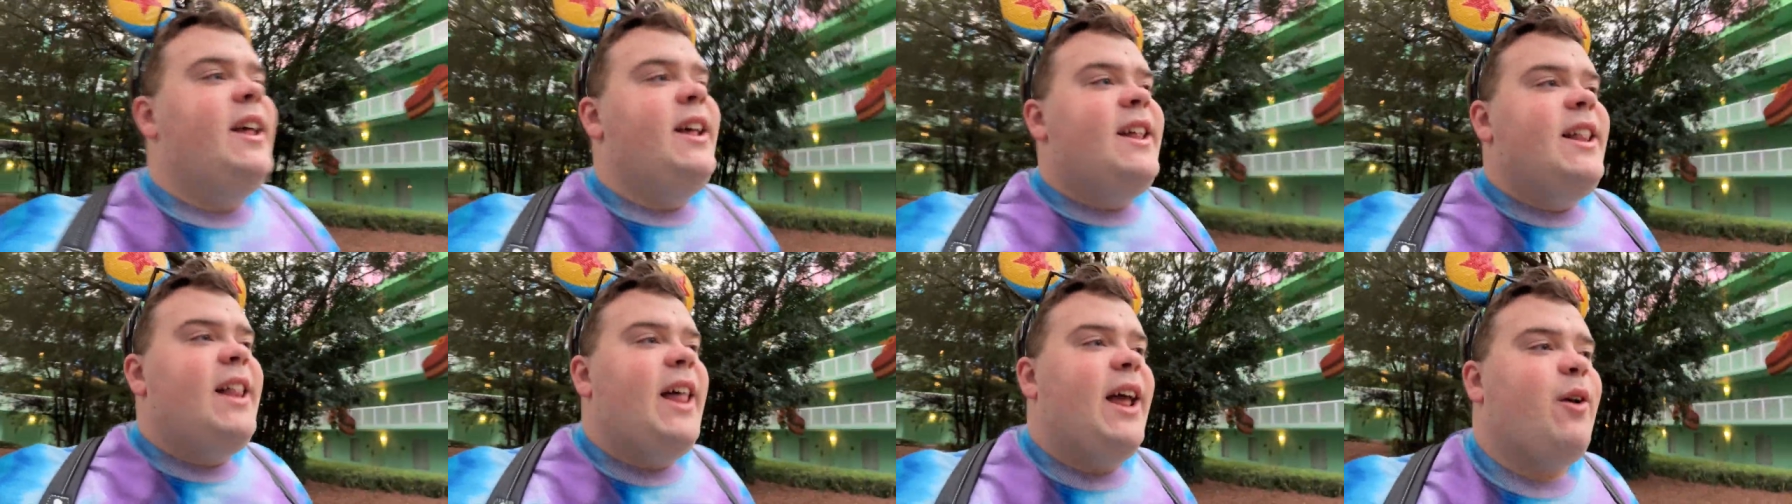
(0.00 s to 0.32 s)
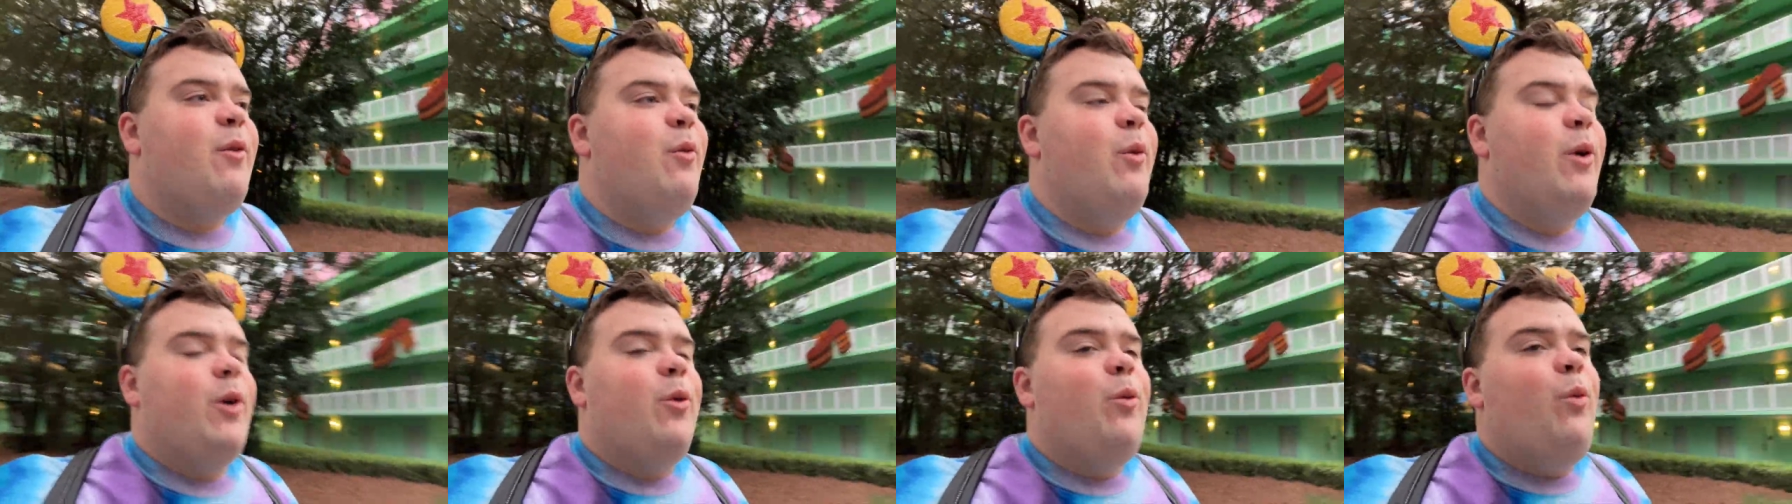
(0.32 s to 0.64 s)
like
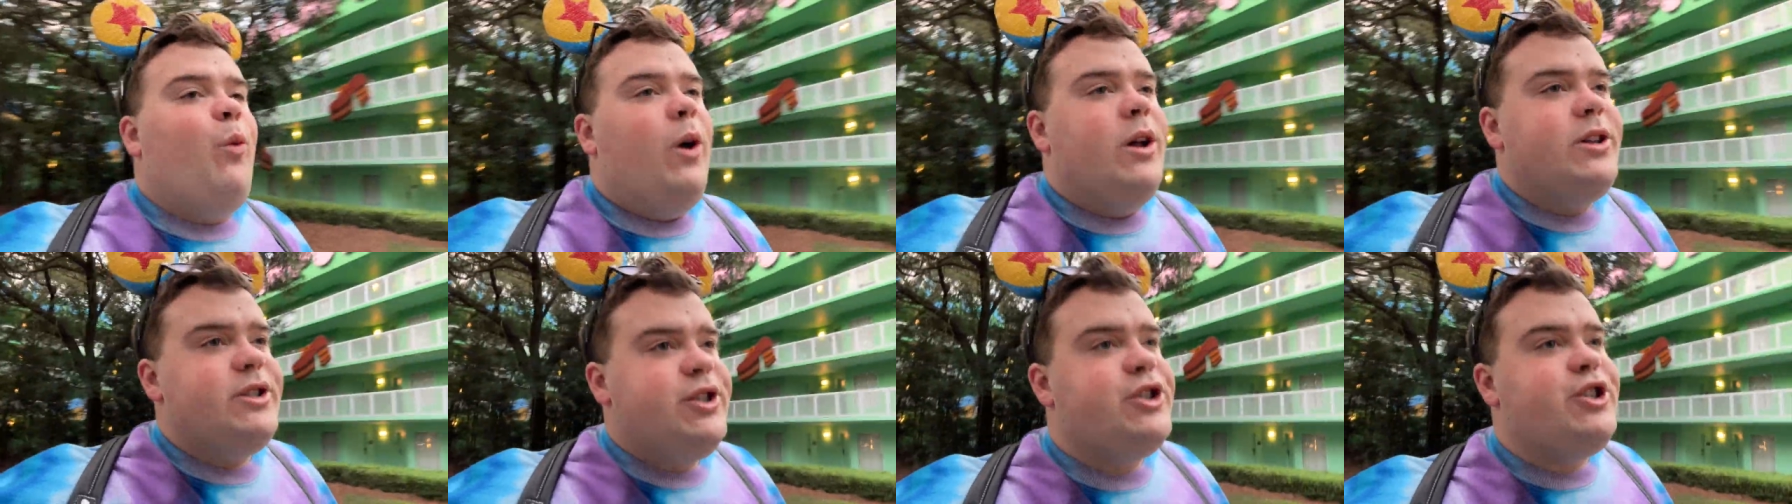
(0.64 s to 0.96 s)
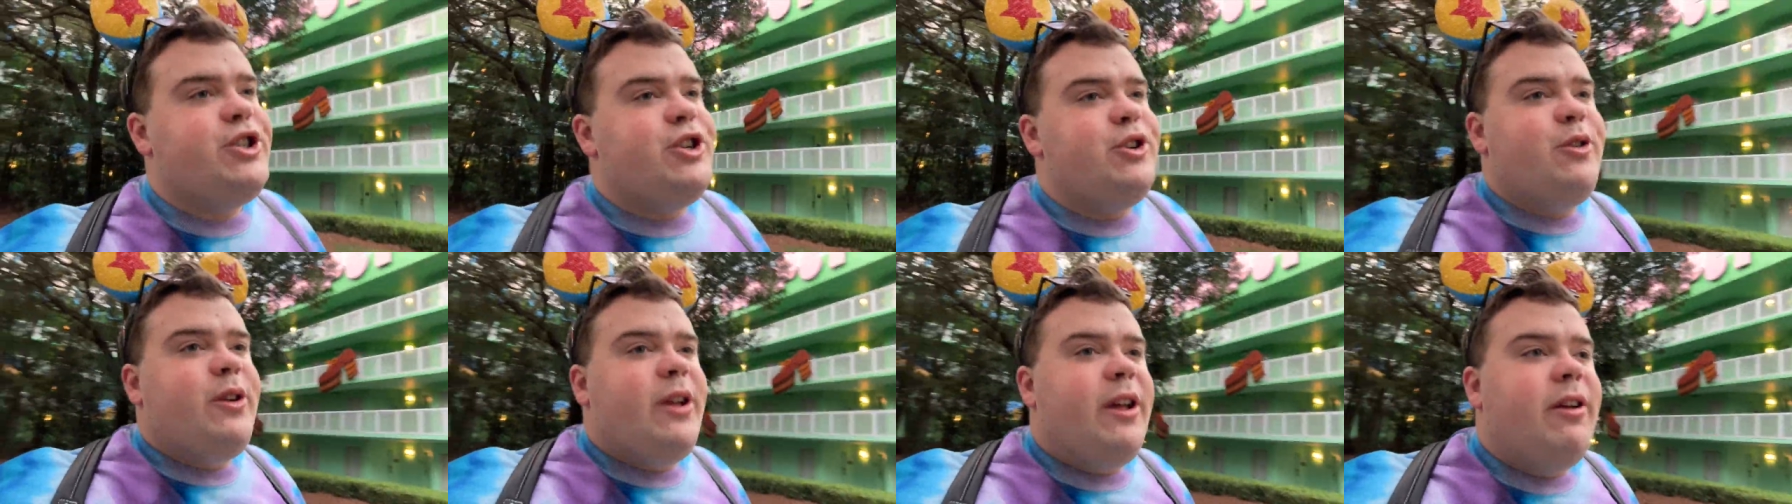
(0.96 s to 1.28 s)
where one
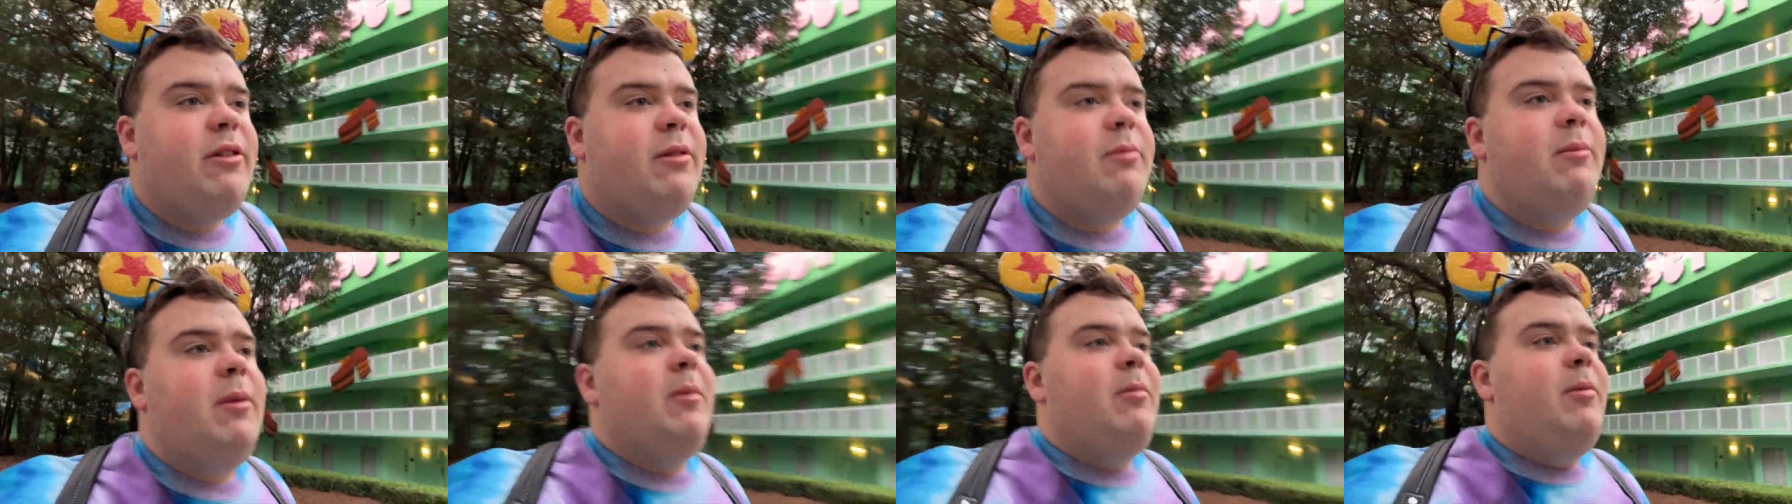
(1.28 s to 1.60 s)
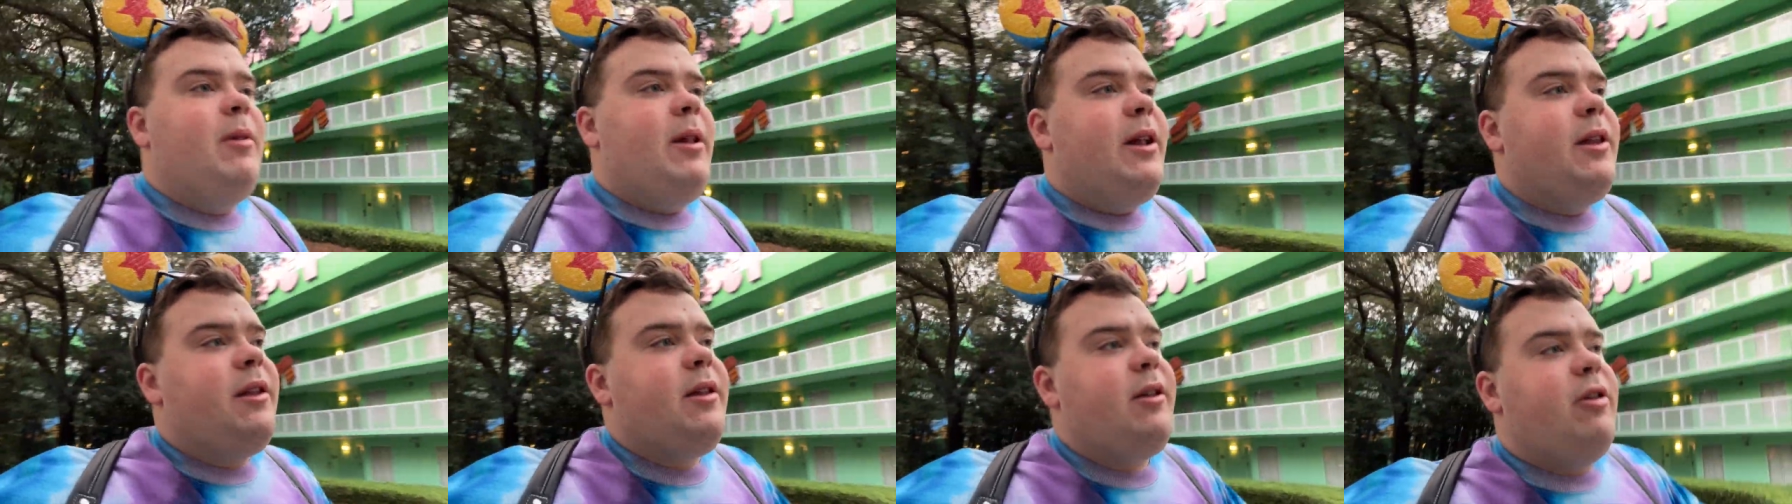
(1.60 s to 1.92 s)
shoe gives me
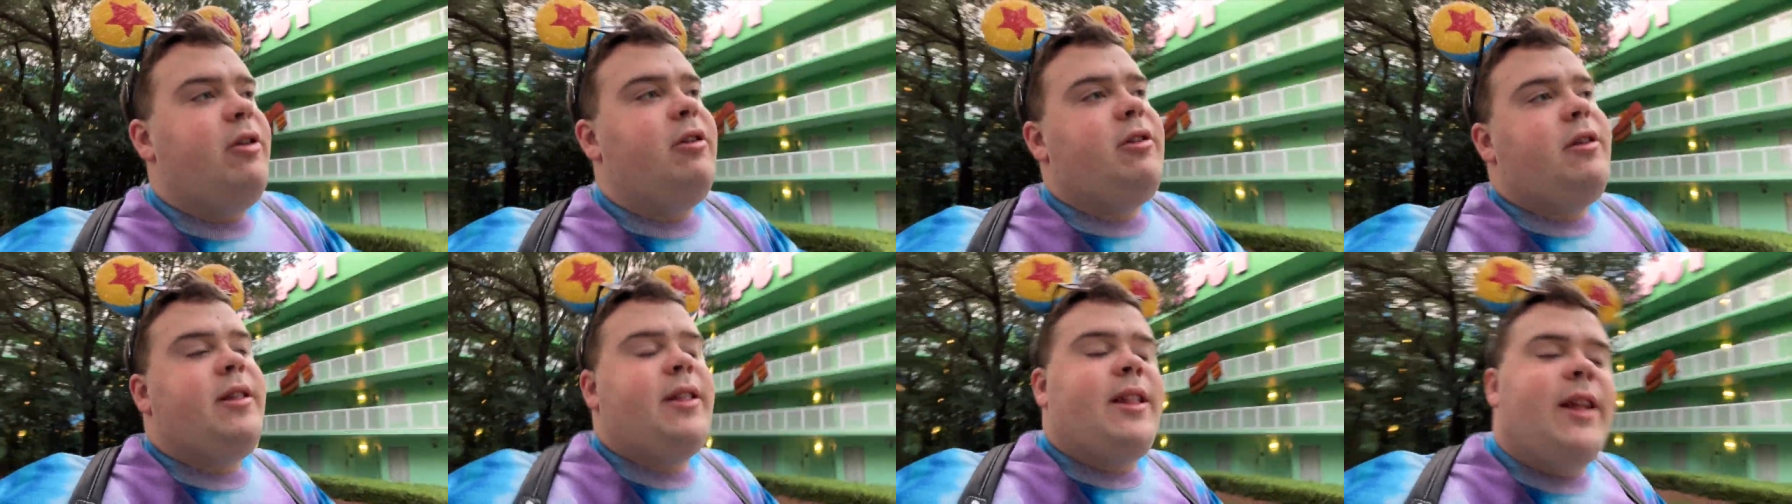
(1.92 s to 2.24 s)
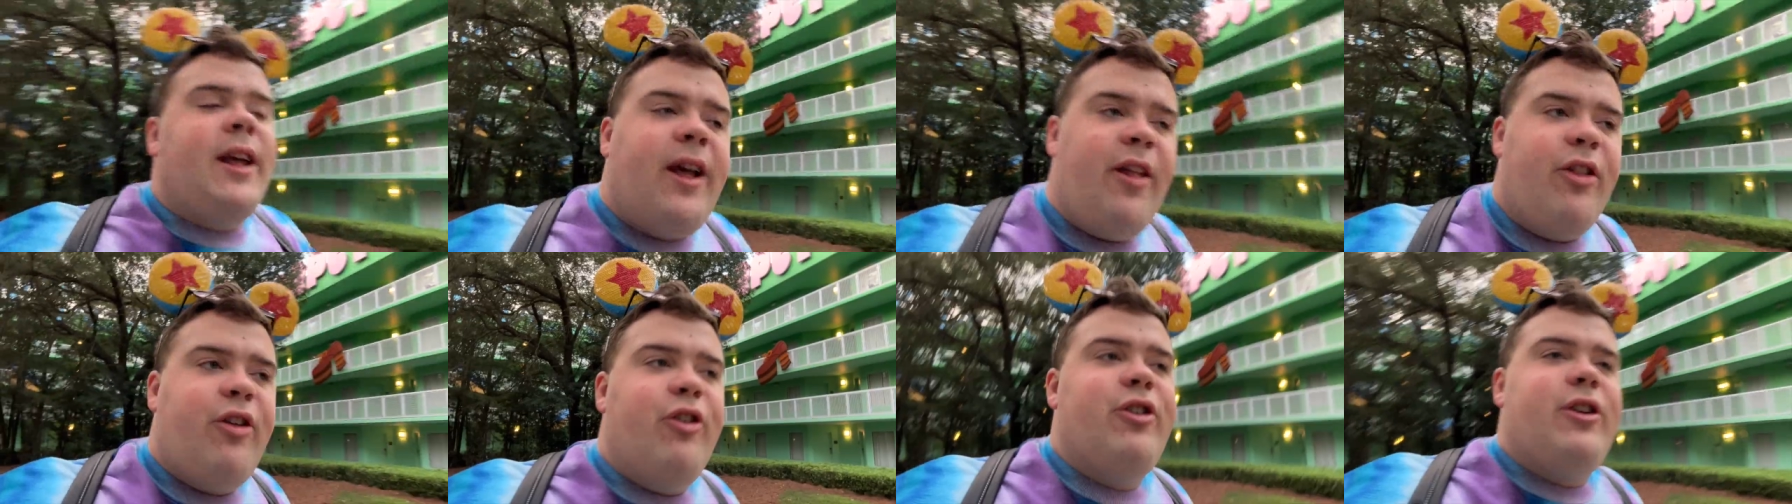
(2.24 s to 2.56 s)
blisters, the
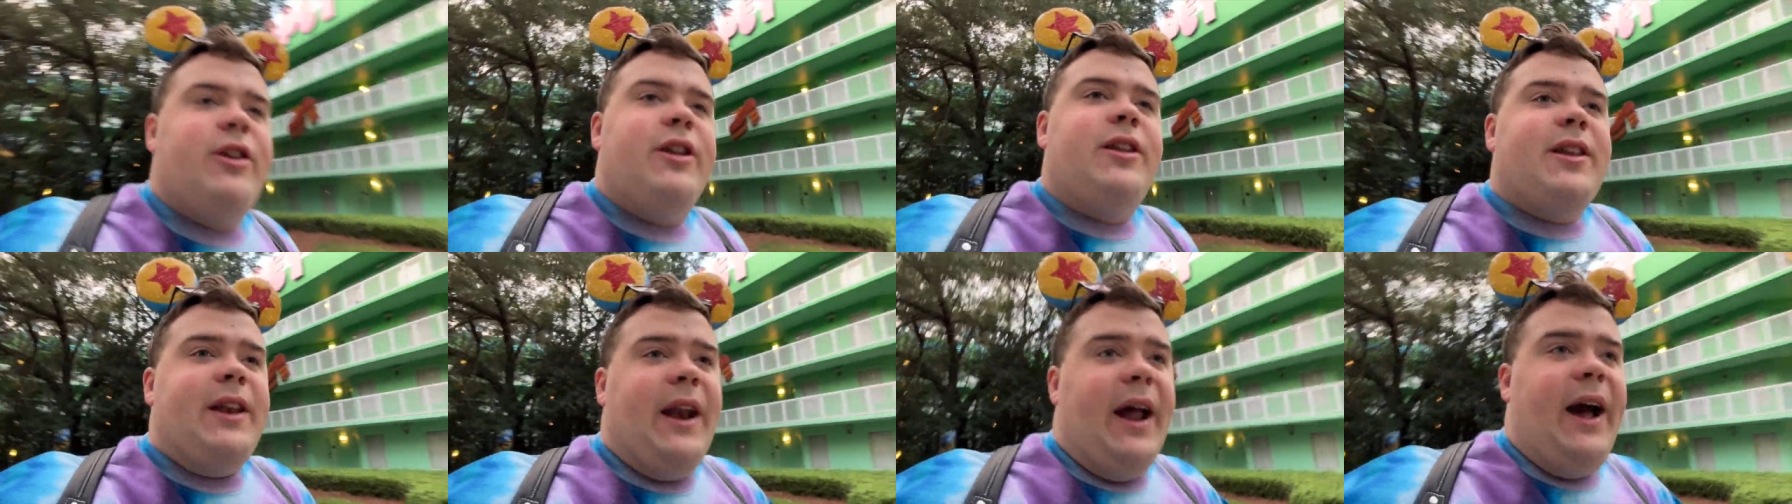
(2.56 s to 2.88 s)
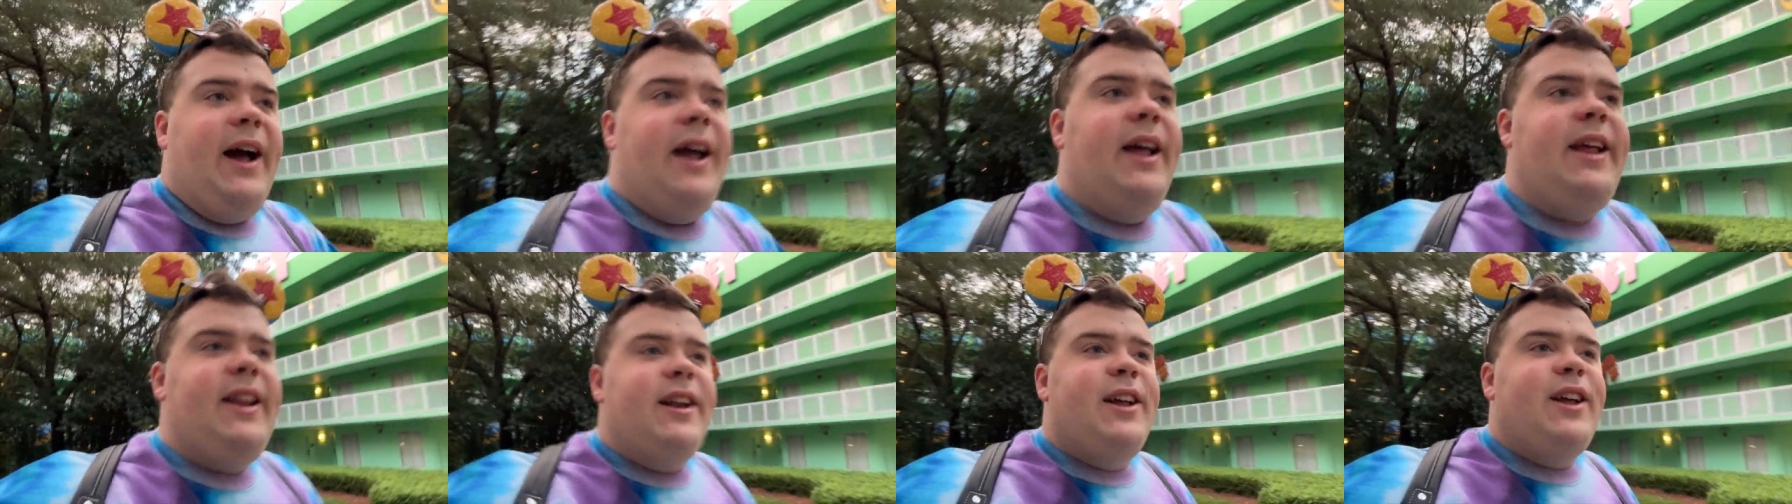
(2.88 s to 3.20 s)
other does
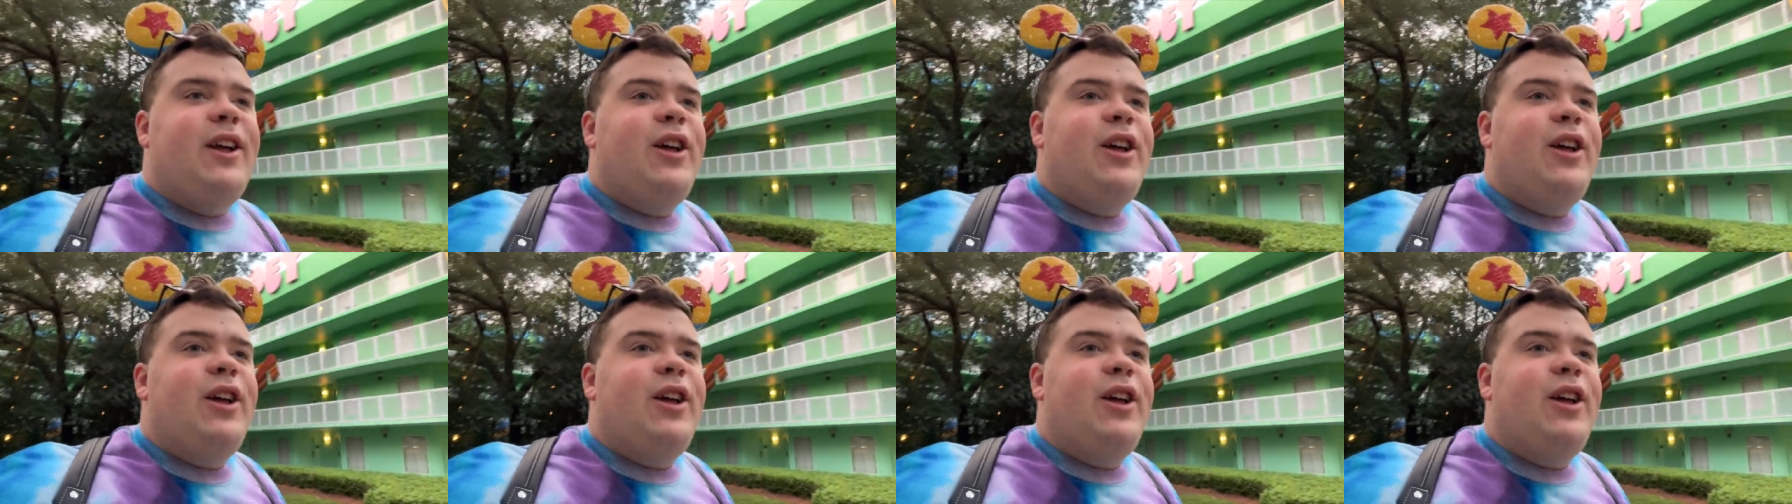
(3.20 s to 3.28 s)
not.